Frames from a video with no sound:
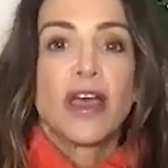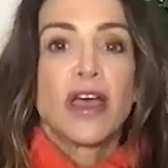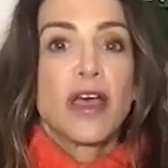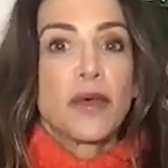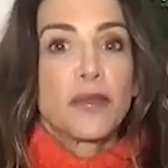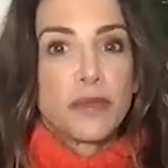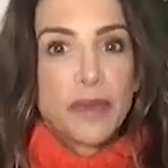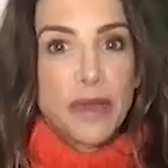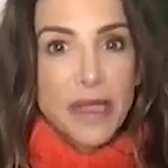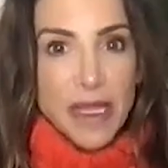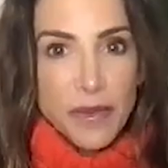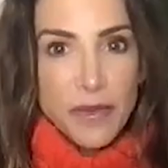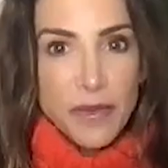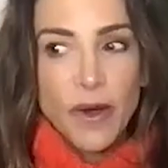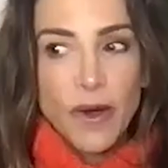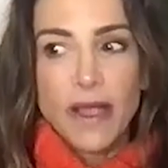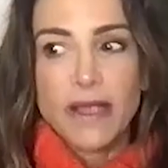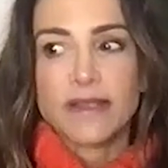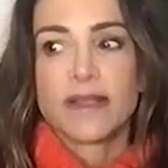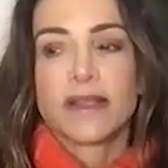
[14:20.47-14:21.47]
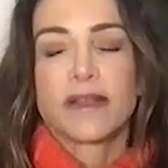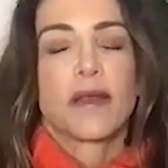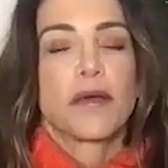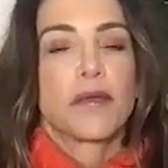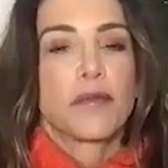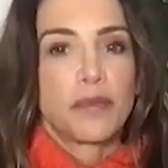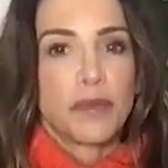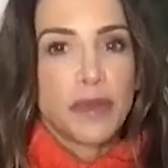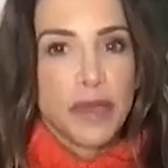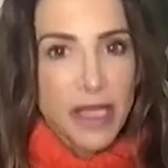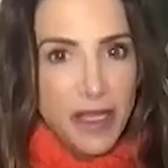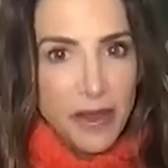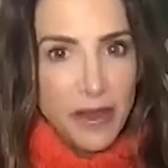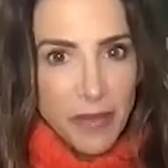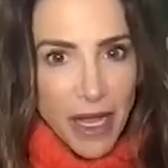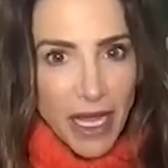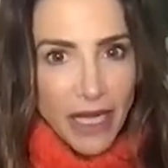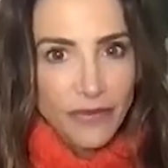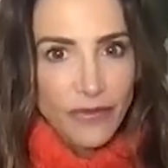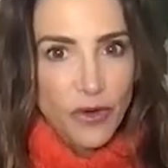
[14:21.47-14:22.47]
being present, being
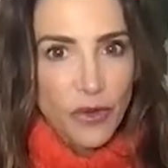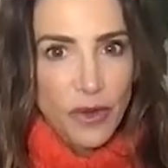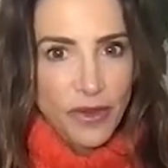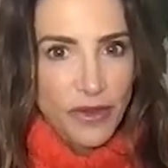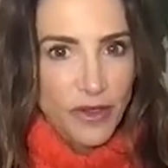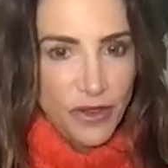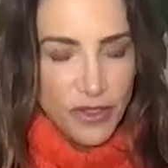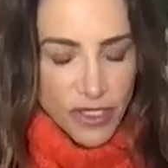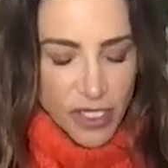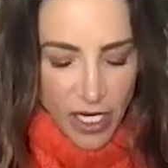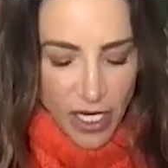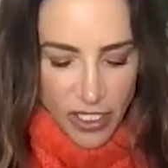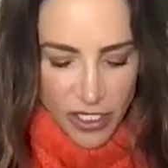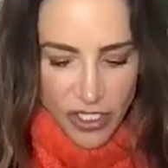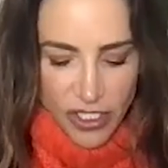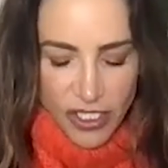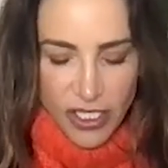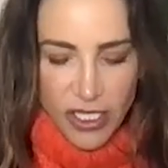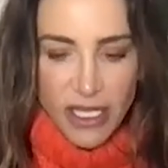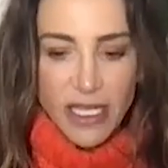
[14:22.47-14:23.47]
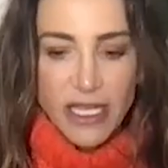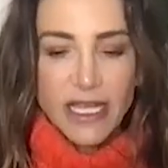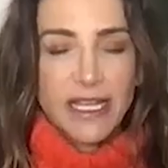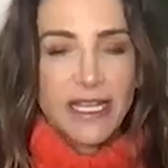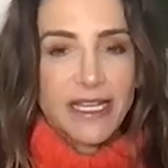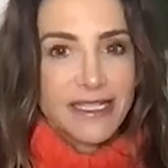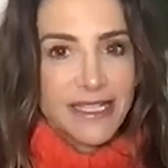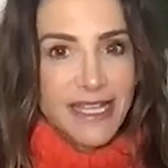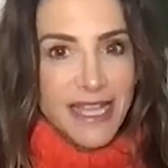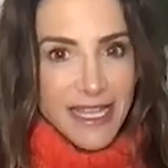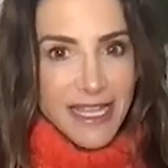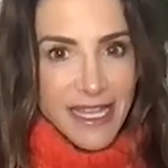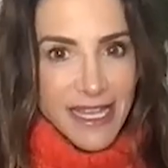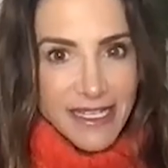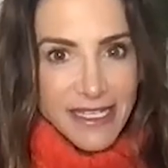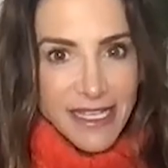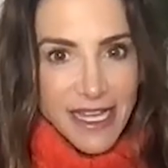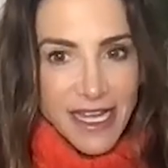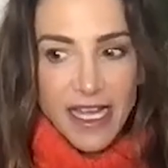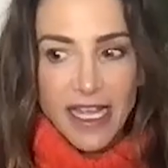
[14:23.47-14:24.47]
mindful with your touch, taking
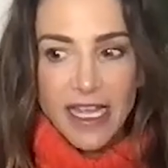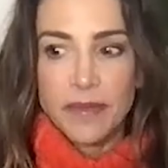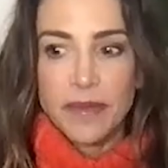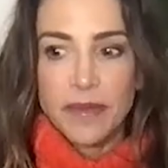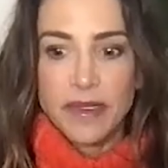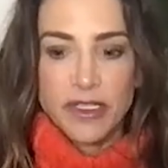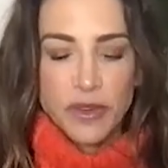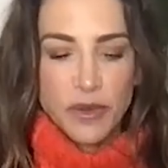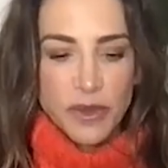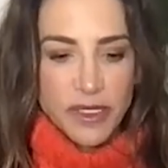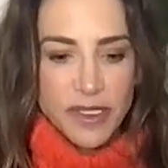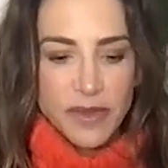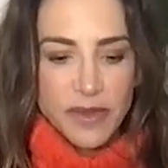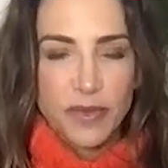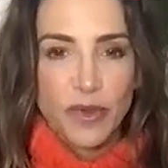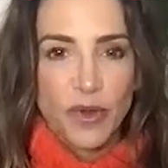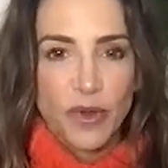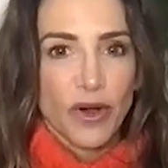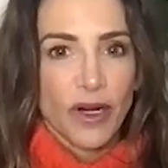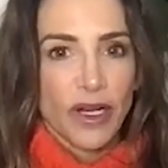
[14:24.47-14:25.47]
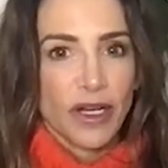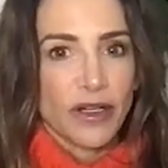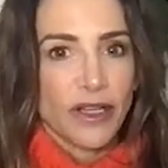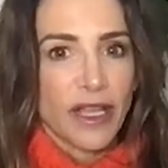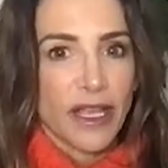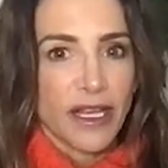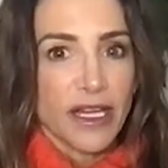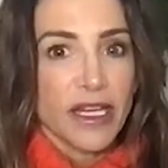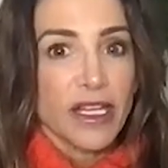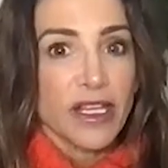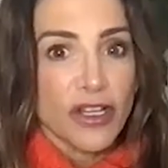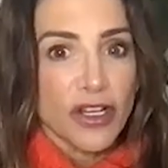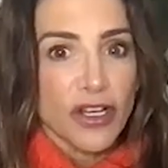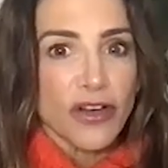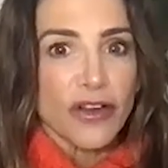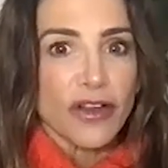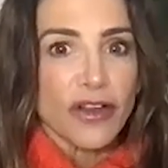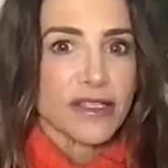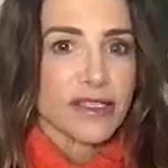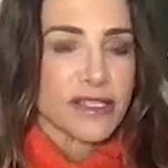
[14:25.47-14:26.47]
time to explore and getting
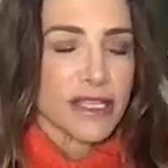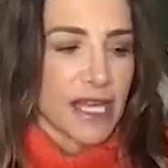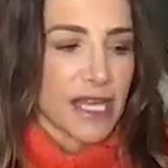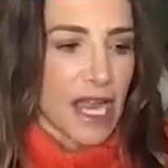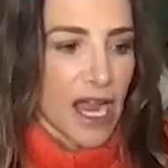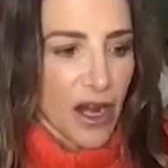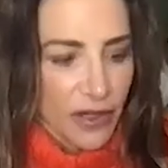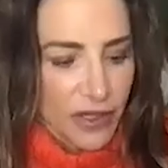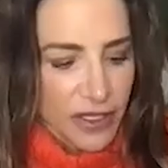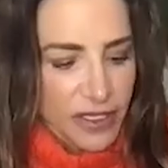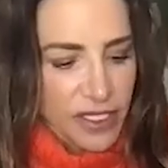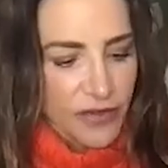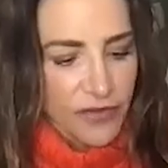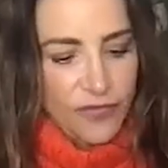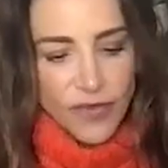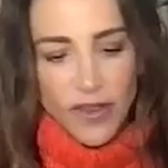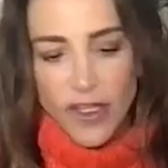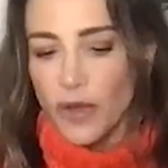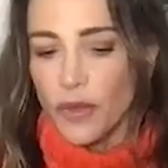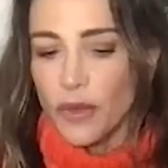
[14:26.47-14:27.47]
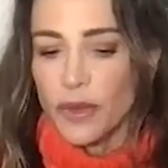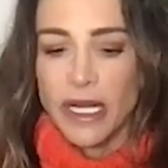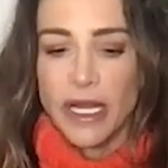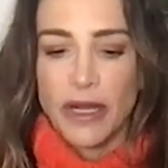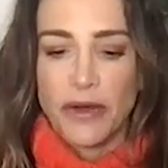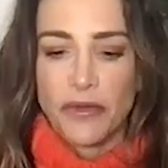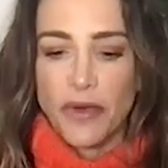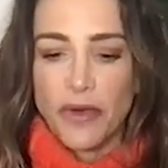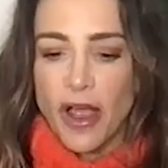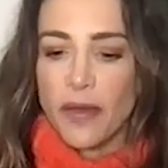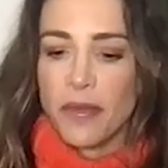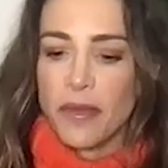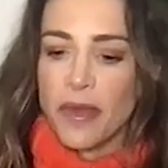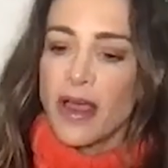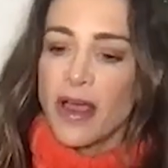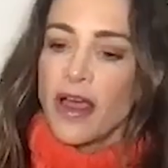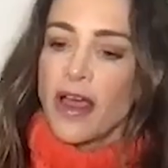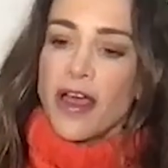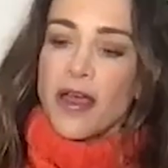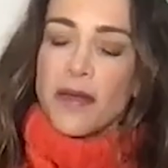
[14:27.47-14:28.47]
curious like, how does it feel when I rub
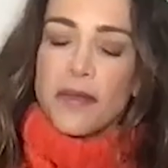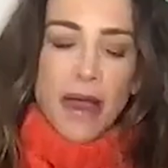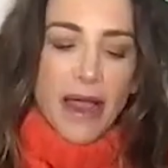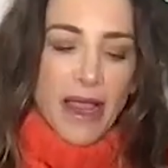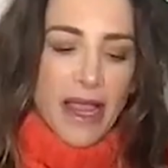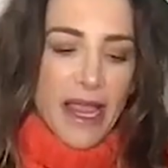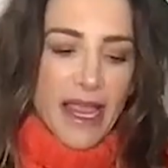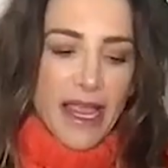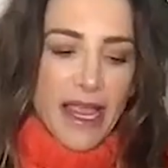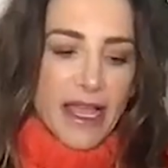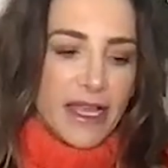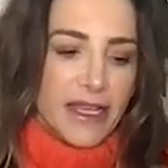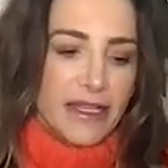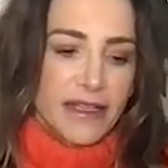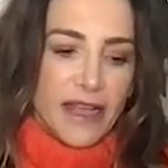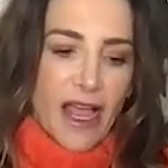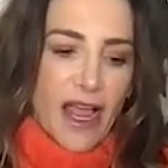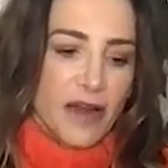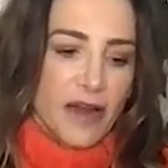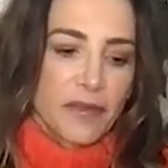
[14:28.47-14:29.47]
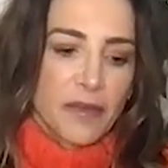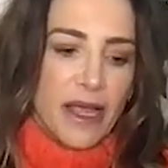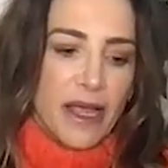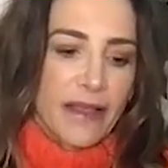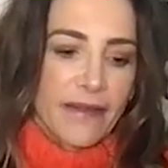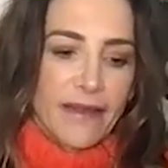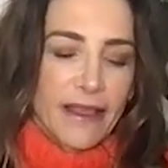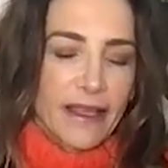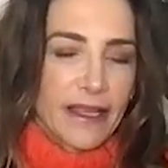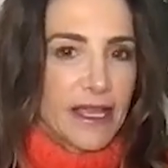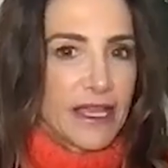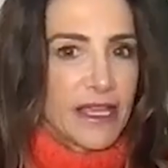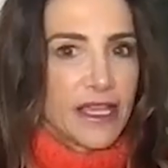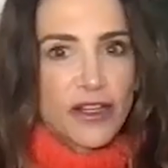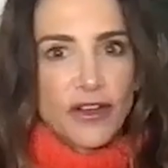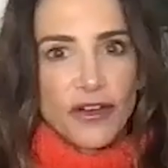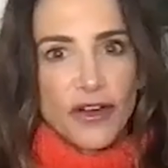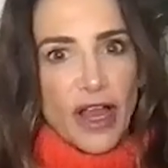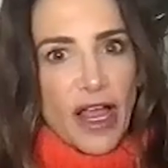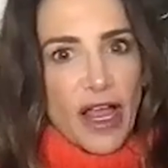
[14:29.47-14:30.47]
my hand on my like
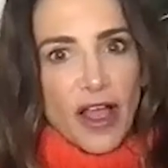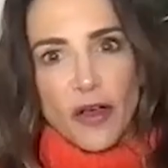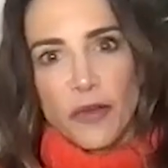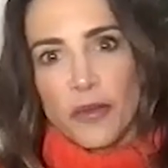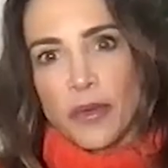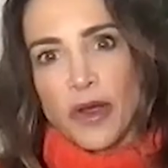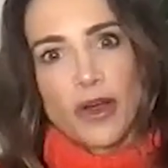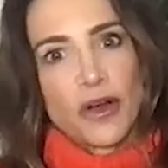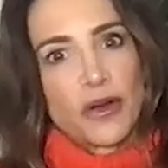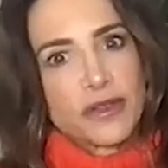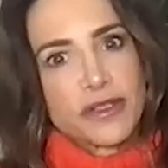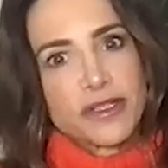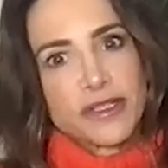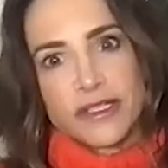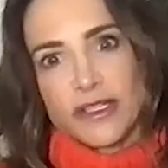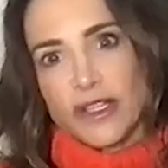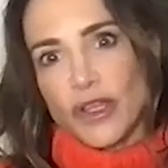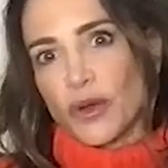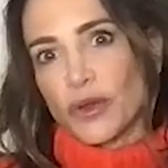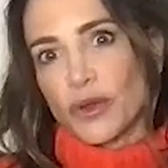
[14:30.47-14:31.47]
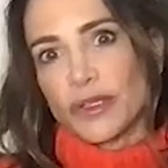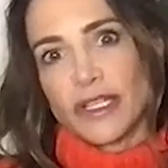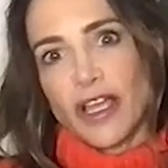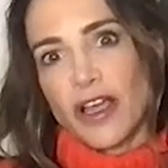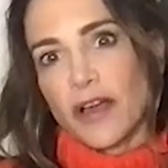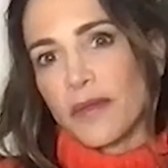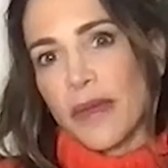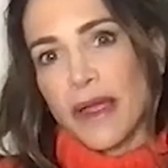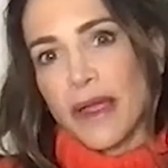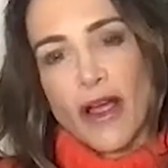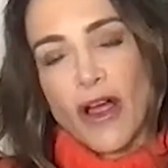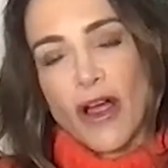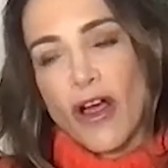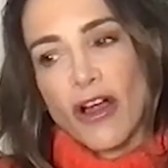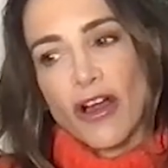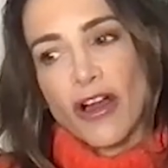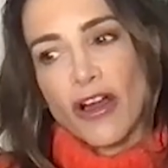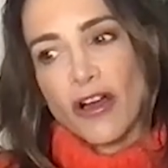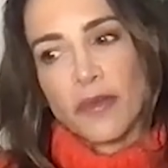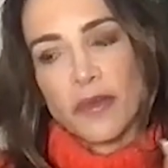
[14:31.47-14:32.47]
inner elbow slowly up my
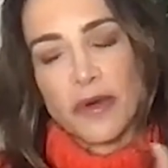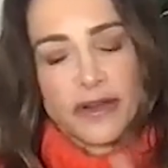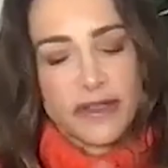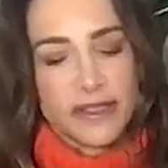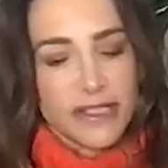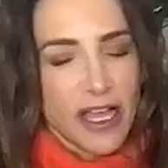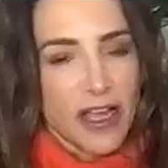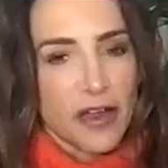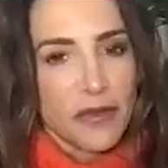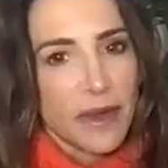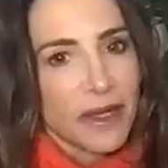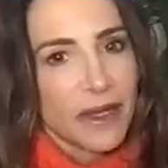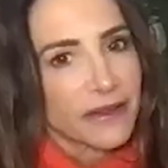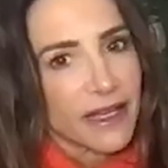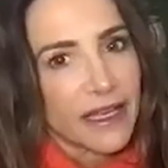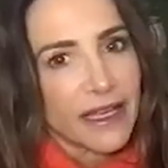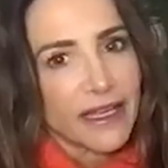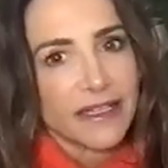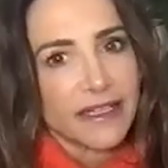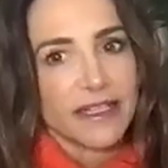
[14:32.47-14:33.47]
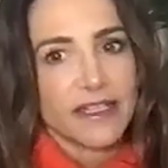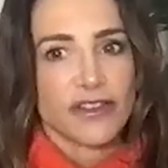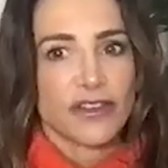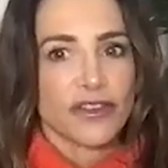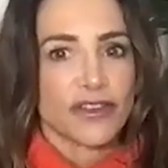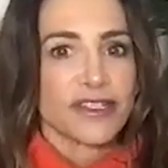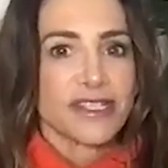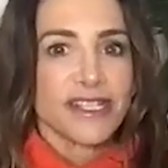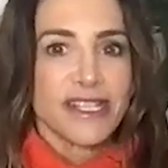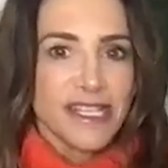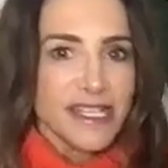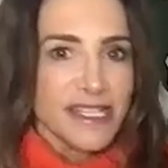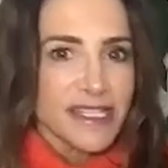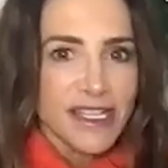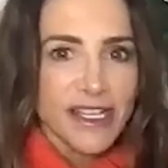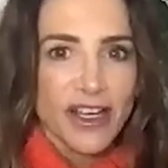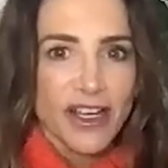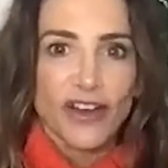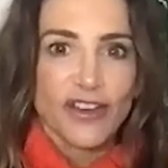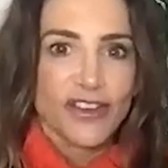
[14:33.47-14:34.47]
arm or down my legs or teasing
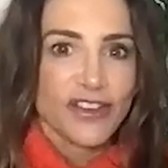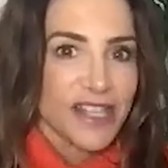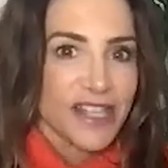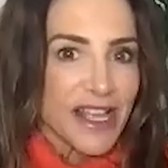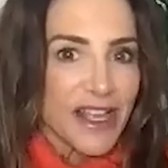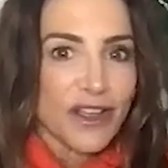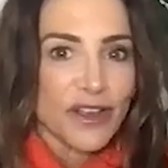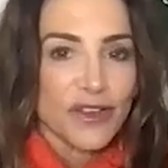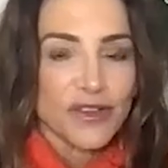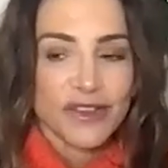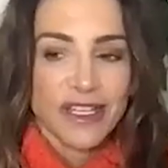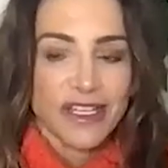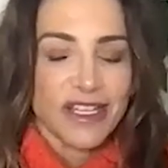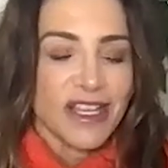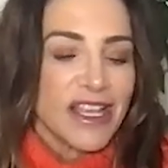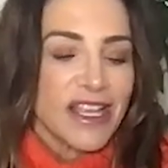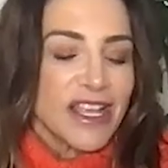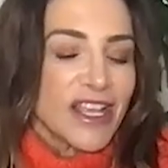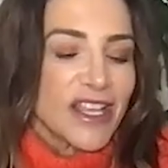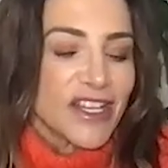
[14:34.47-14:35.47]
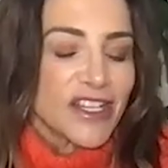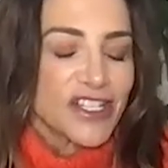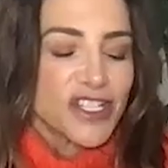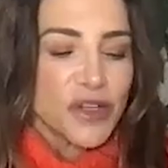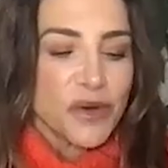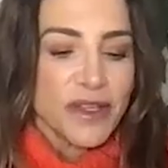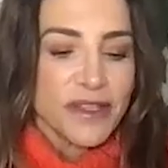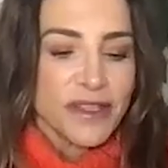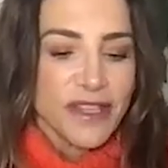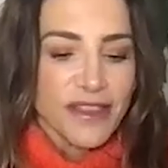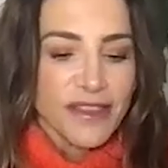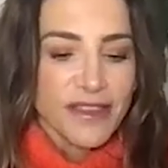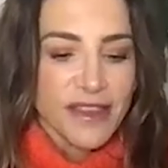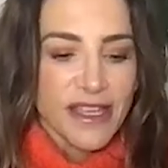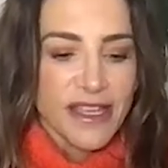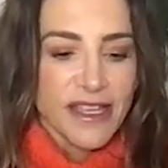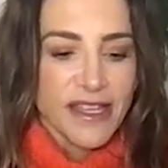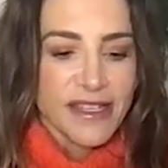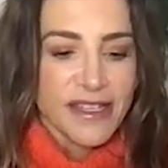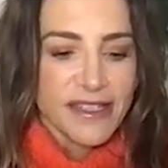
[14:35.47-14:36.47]
ourselves, like doing the
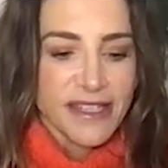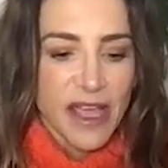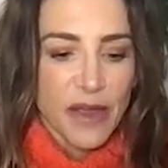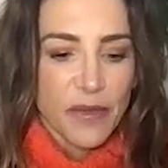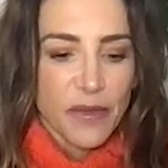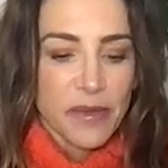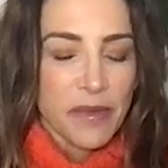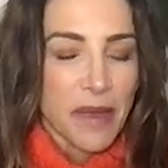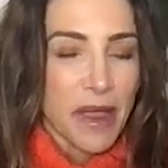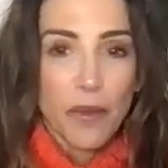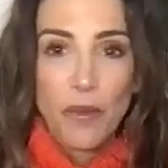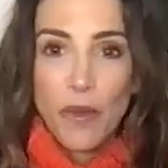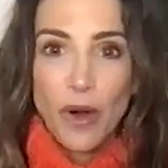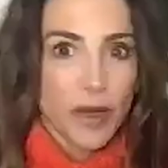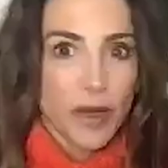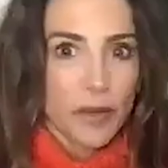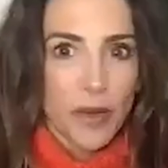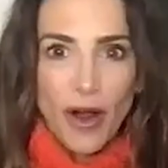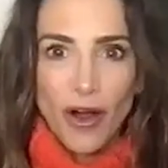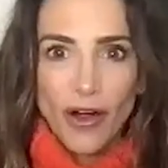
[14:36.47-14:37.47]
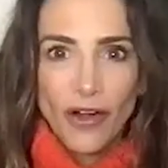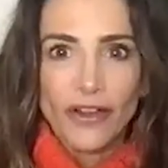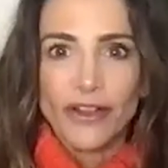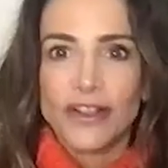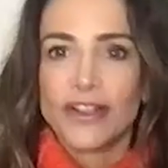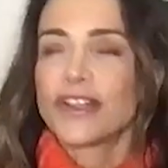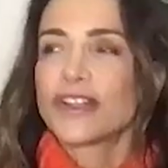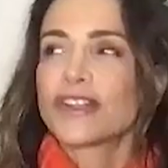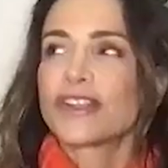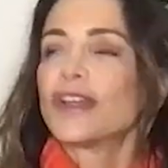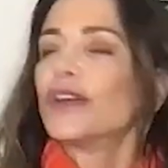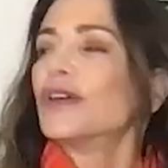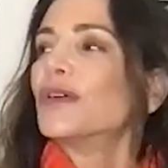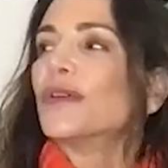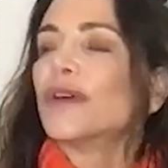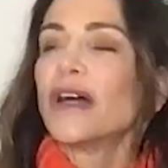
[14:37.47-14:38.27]
things that we might want a partner to do.